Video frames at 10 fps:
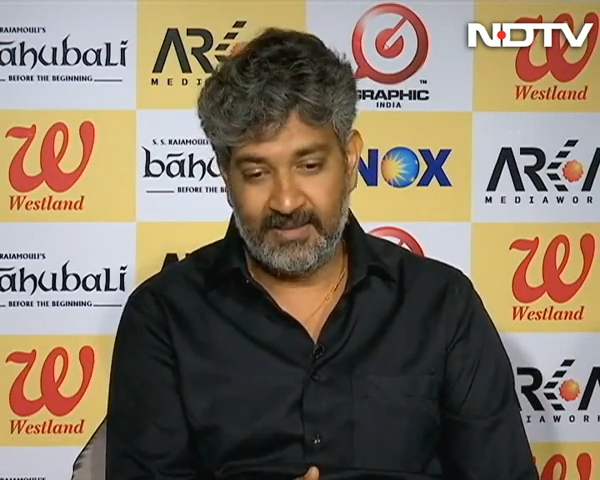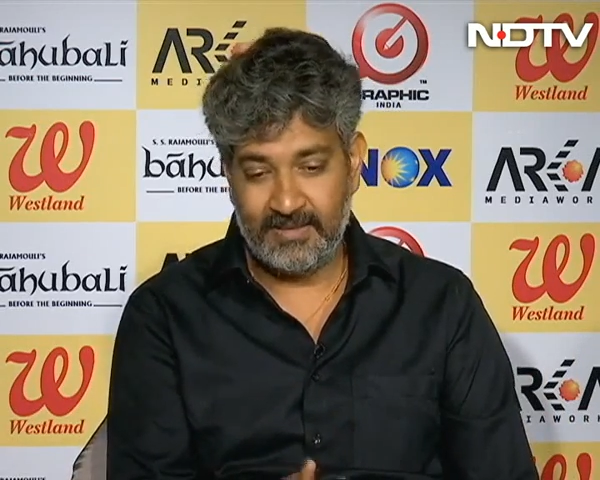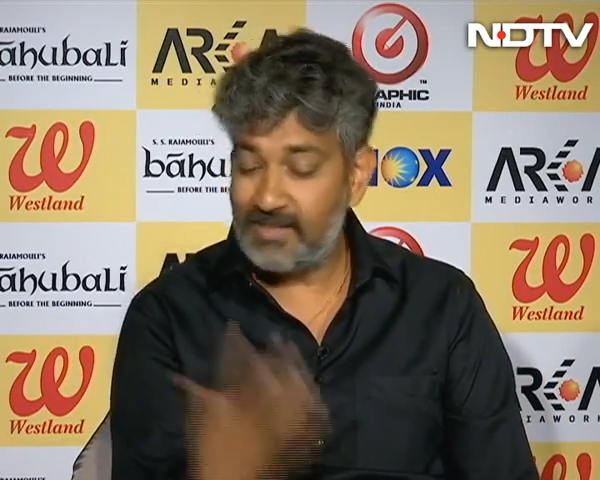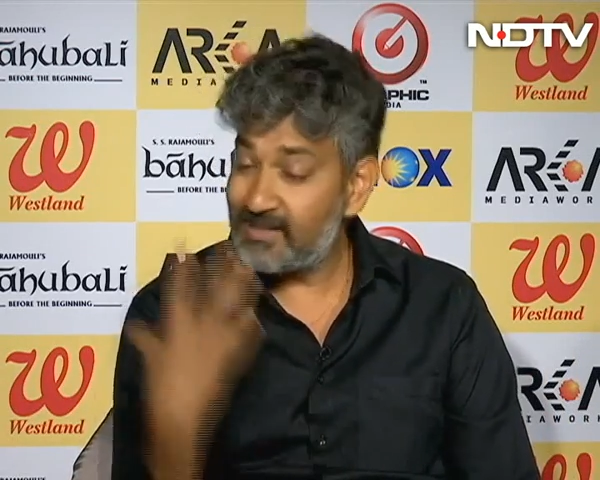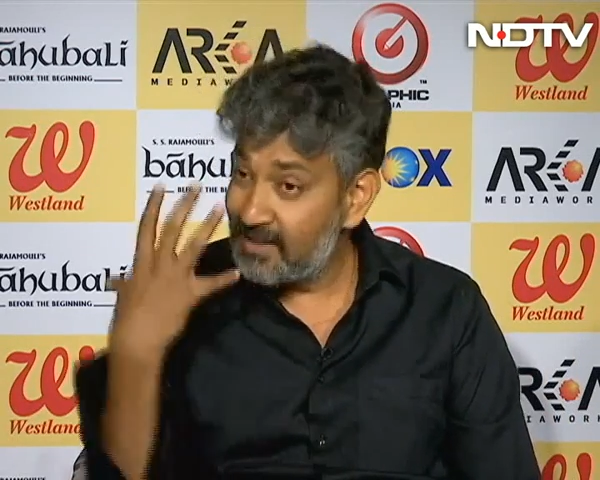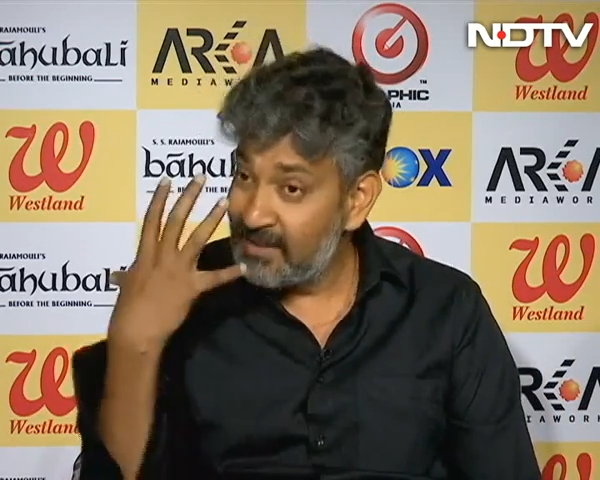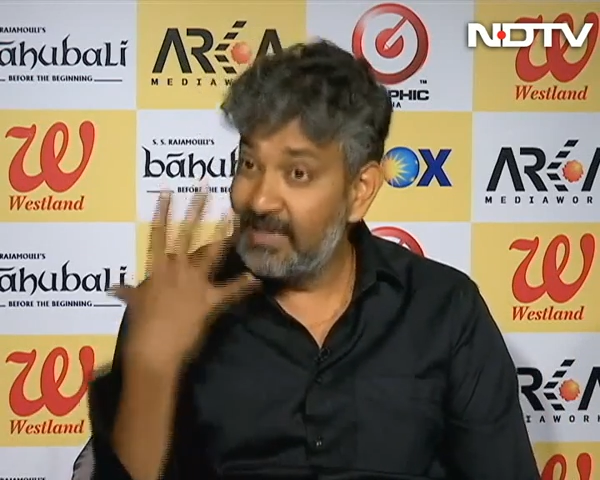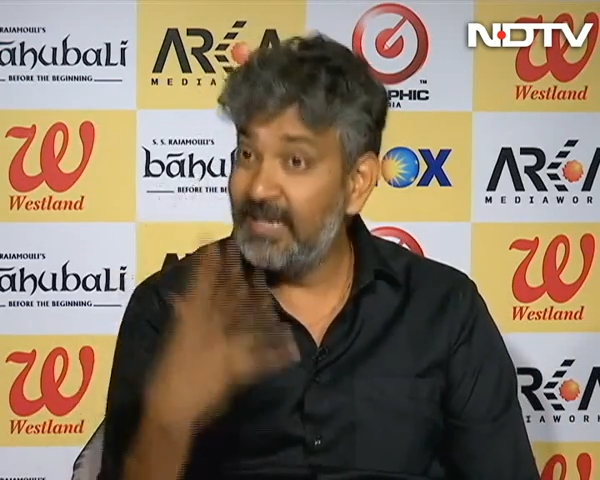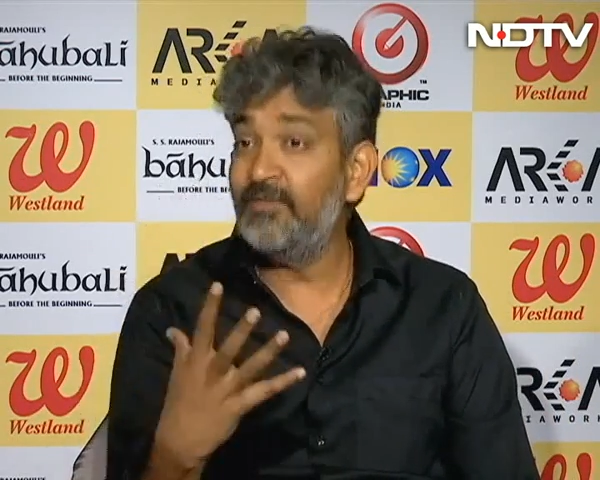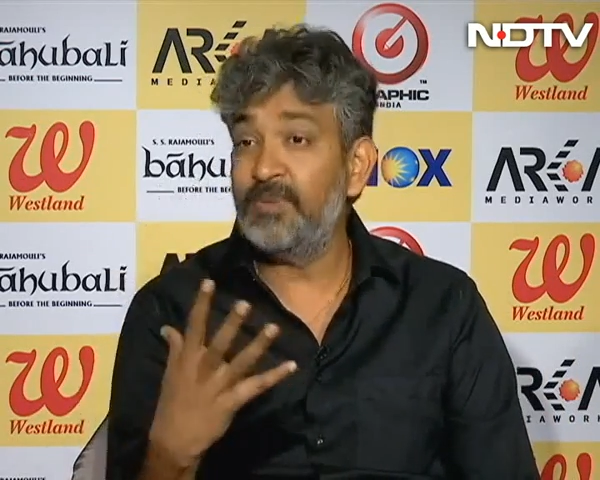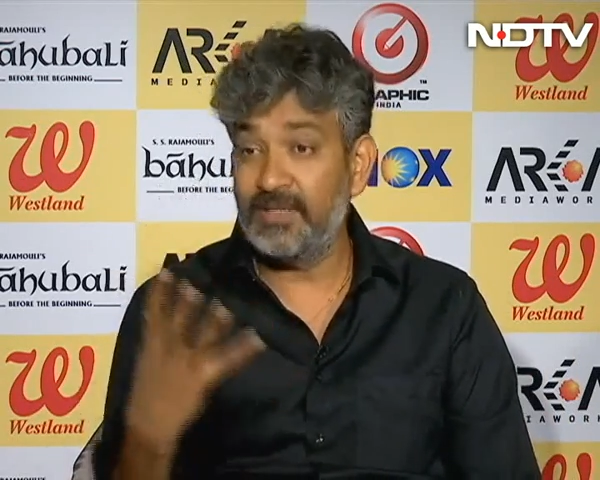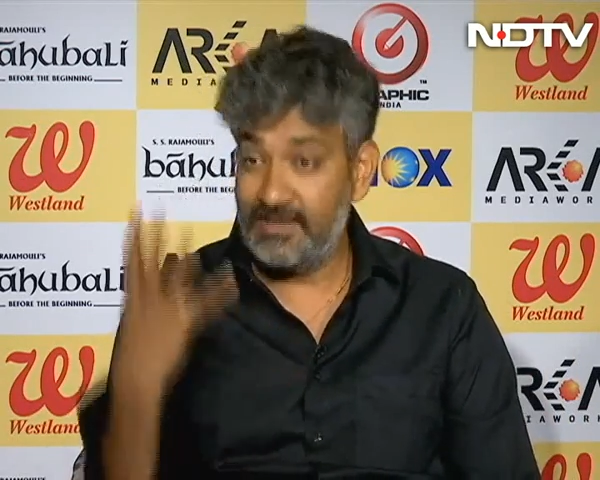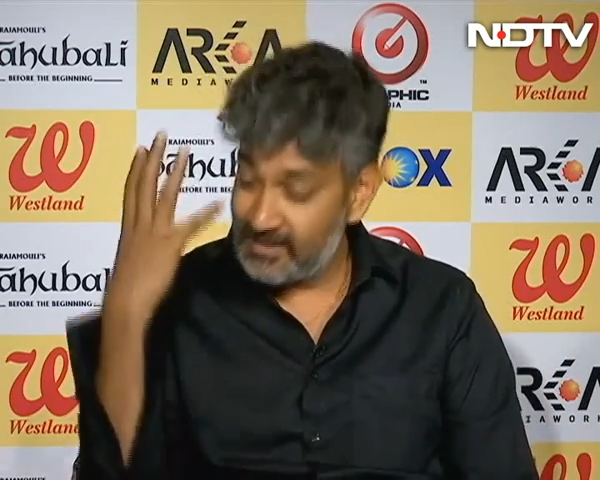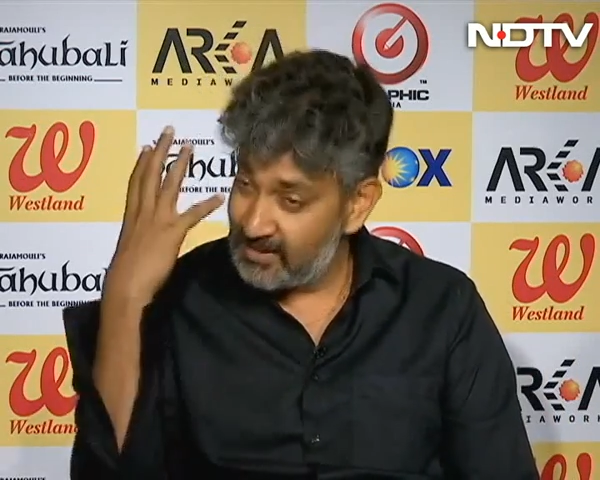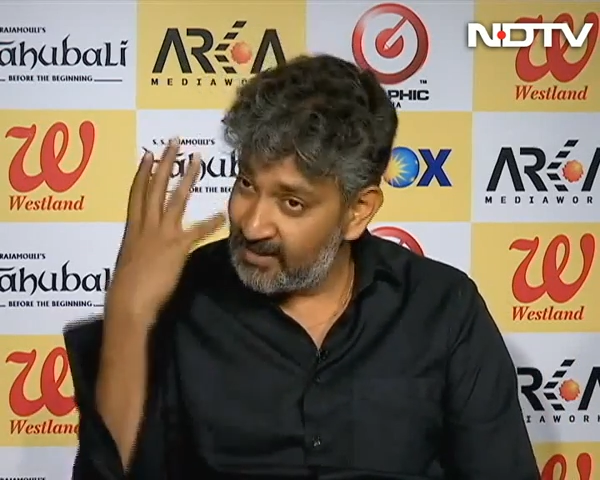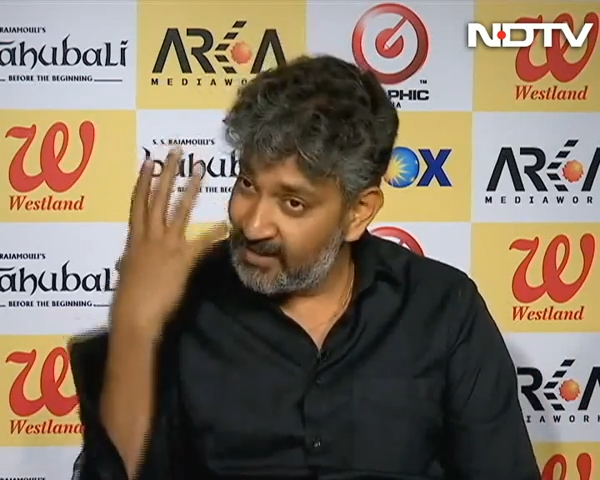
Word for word: it just didn't leave me. It just